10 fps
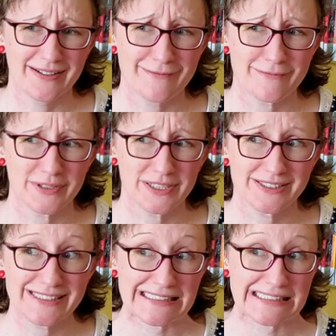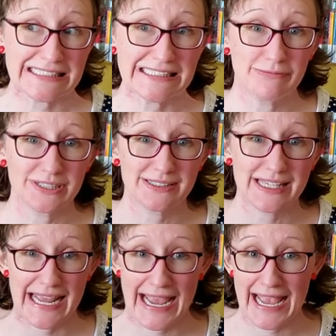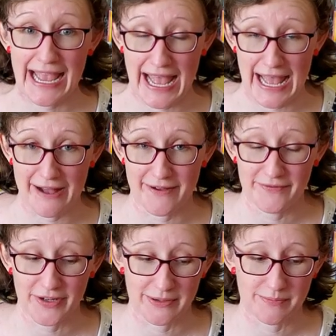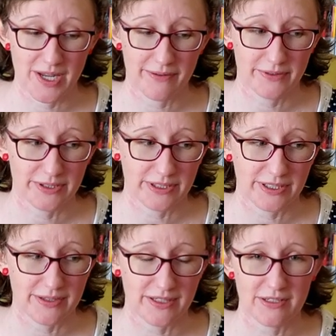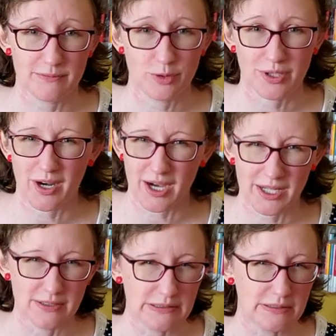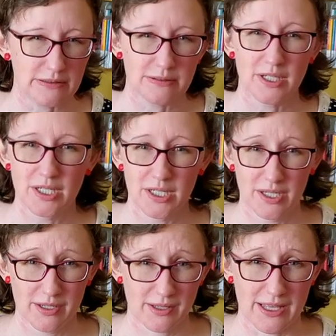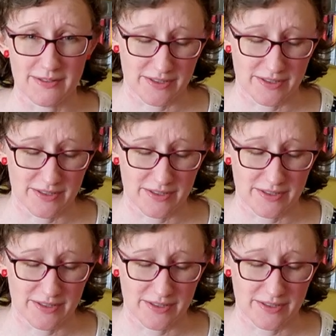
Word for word: We'll see what they have. I'm definitely thinking more cotton and